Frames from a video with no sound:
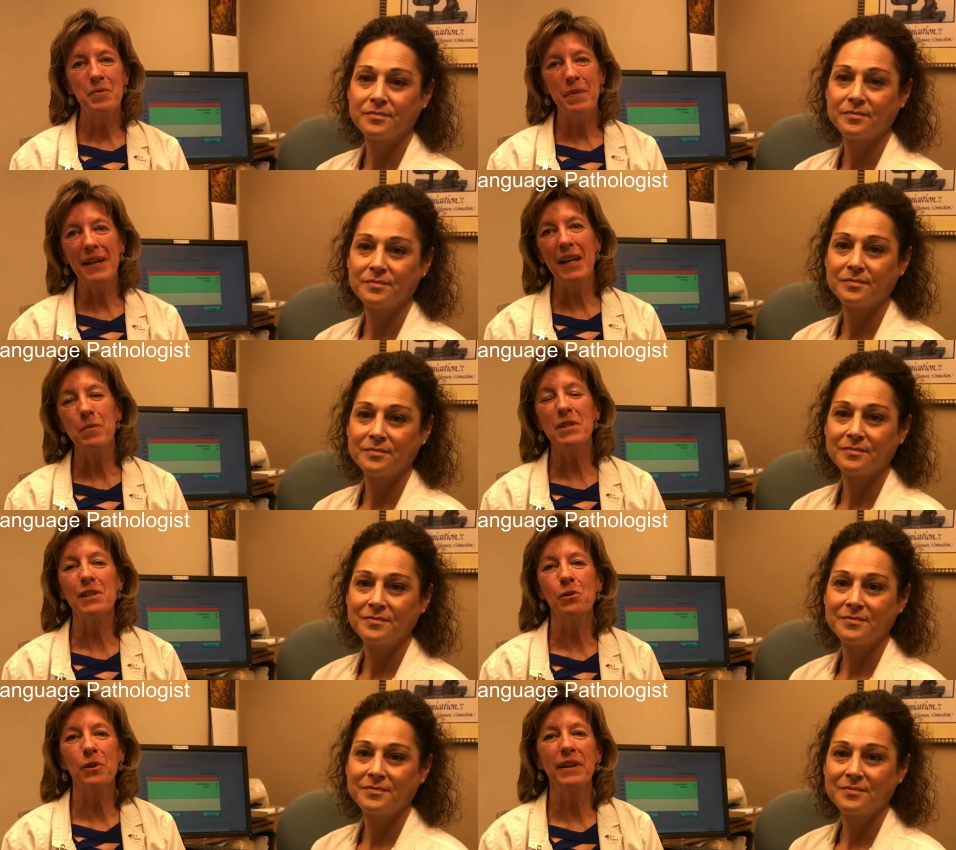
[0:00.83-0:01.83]
Speaker 1: My name
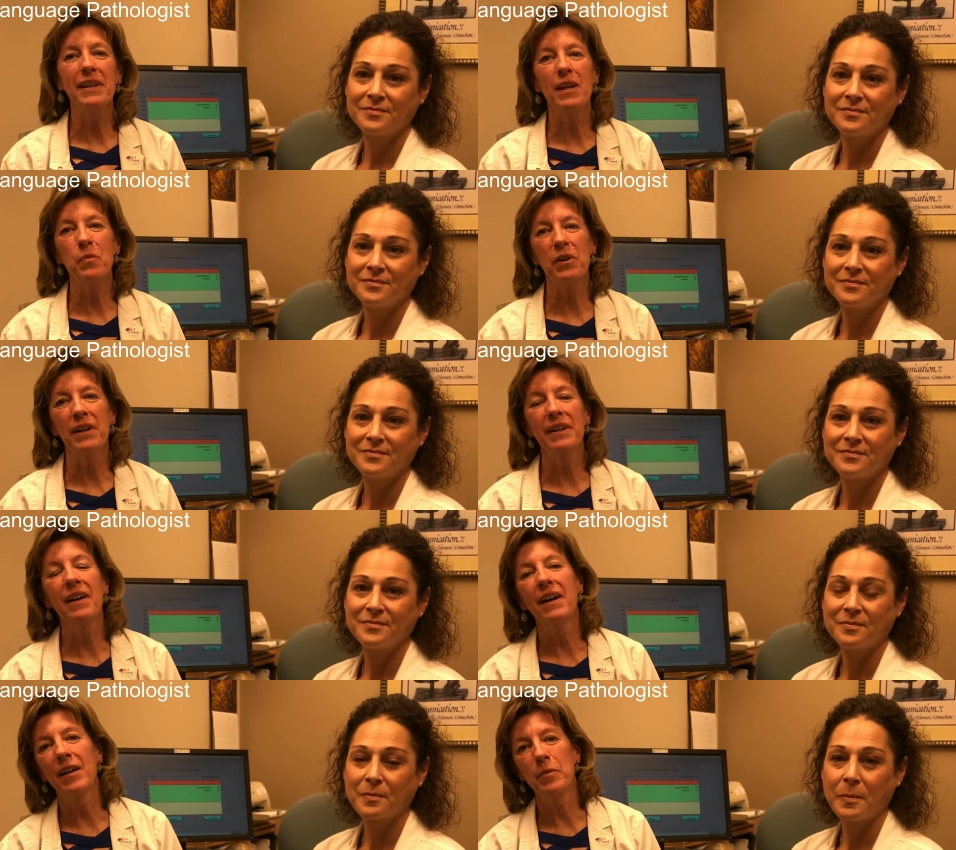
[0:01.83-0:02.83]
is Lori Niebrig.
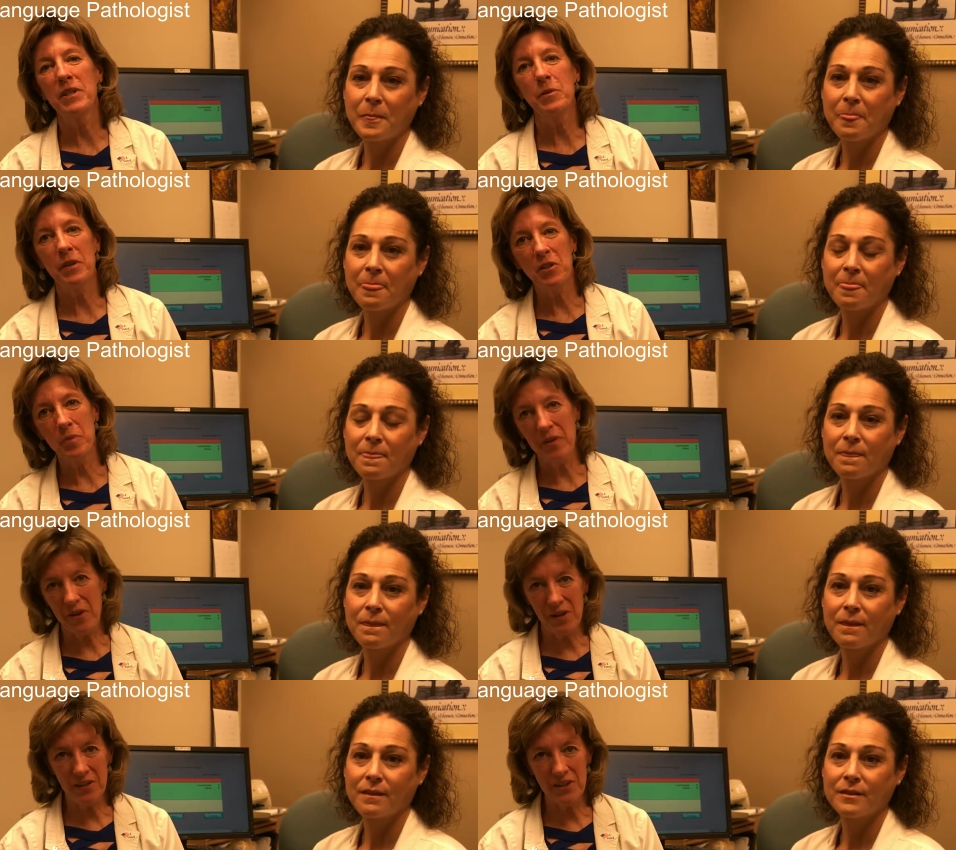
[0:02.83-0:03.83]
I'm a speech
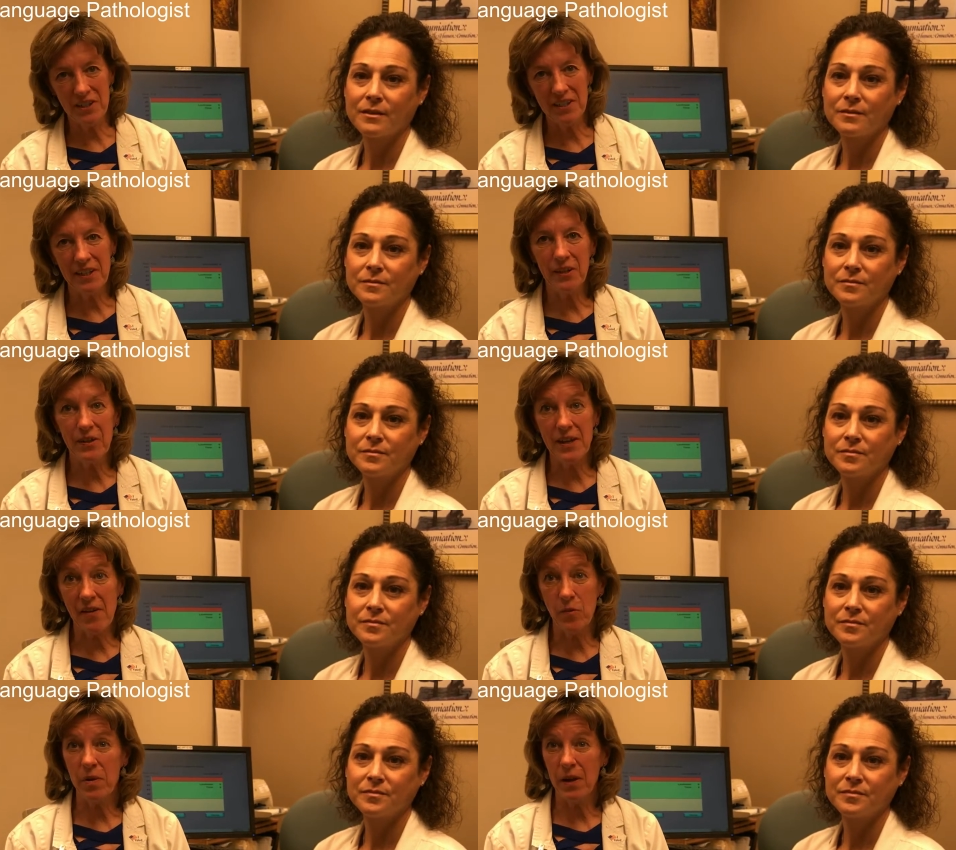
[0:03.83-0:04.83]
pathologist here at
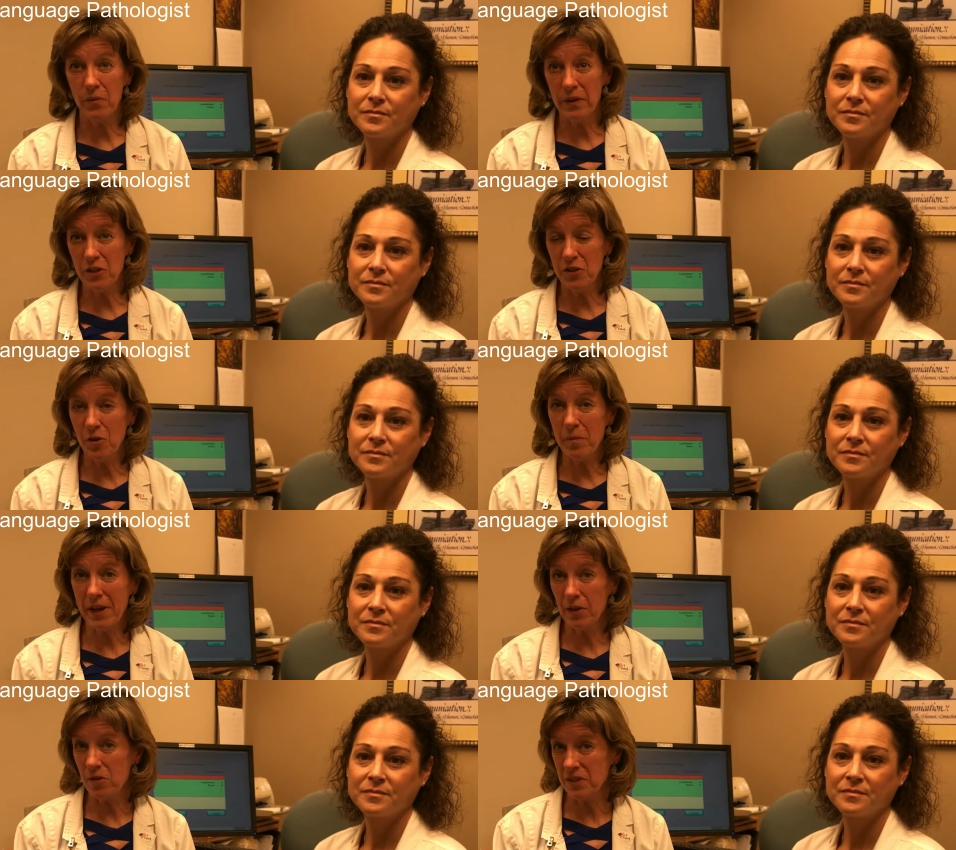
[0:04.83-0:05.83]
Yavapai Regional
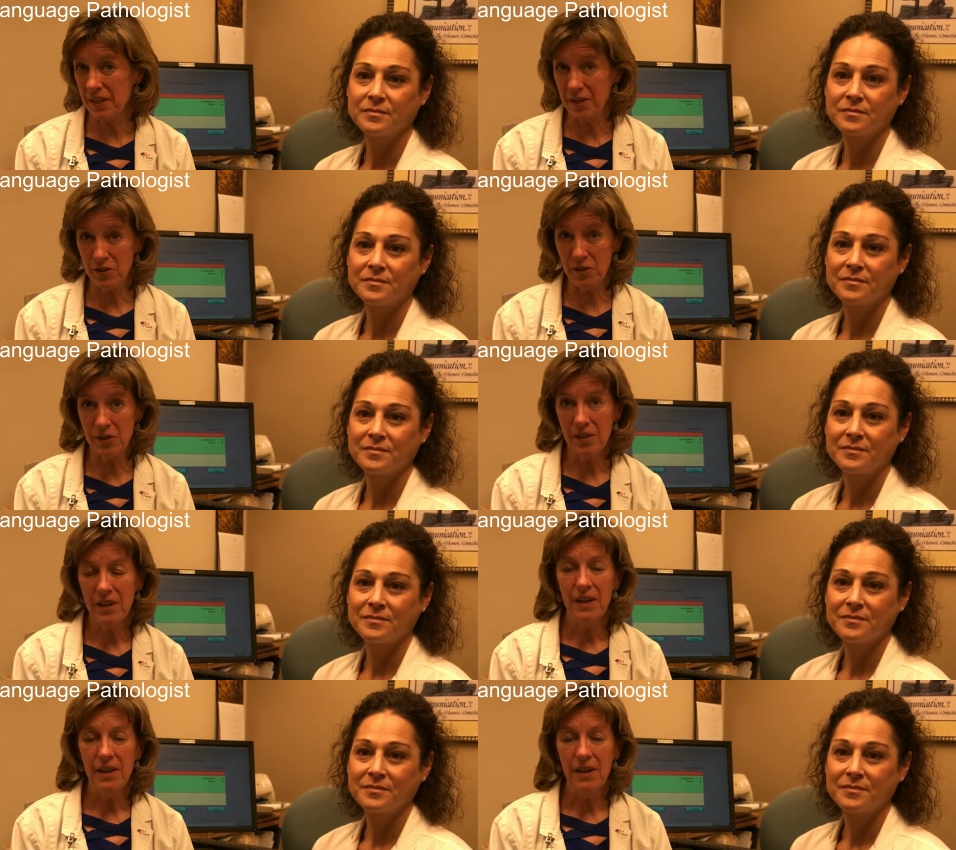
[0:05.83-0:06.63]
Medical Center.